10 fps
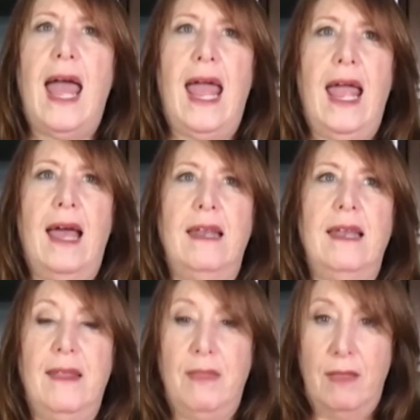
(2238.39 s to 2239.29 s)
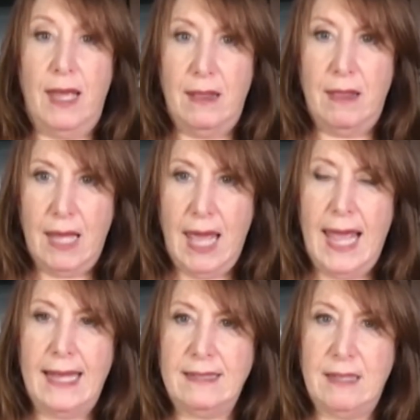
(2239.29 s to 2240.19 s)
And in, in the
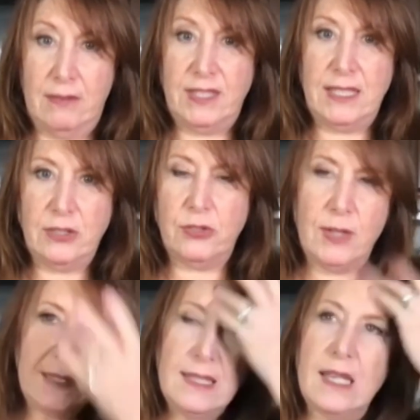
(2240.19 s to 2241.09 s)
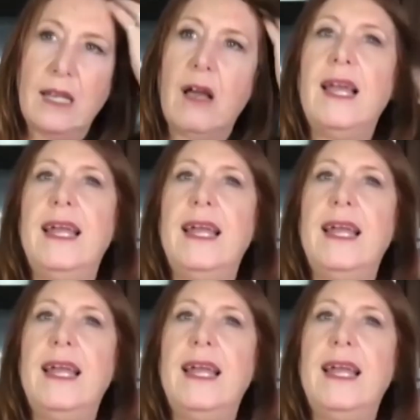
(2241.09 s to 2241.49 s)
case of Caesar dressing,